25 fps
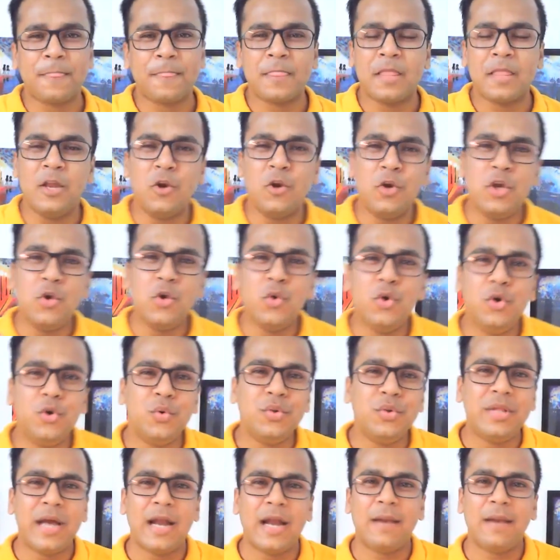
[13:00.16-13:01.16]
You know, you do
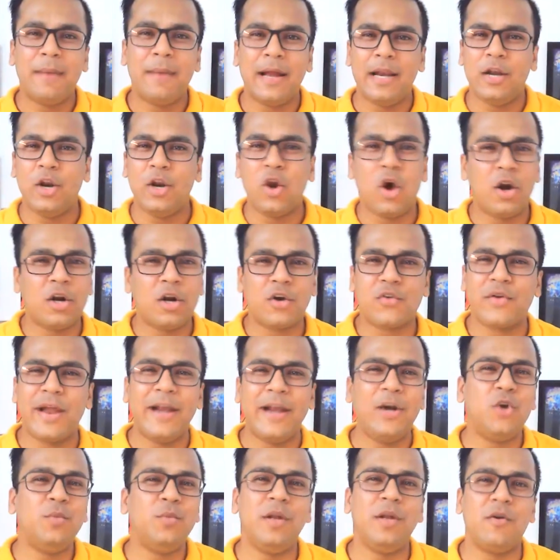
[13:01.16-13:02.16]
that by not
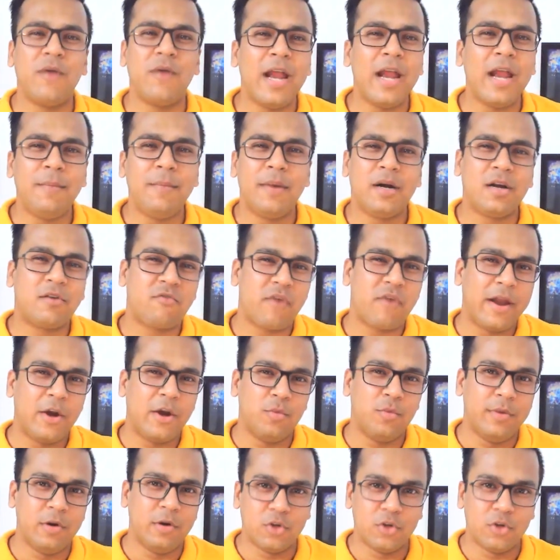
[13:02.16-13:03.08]
trying to be right, but trying to be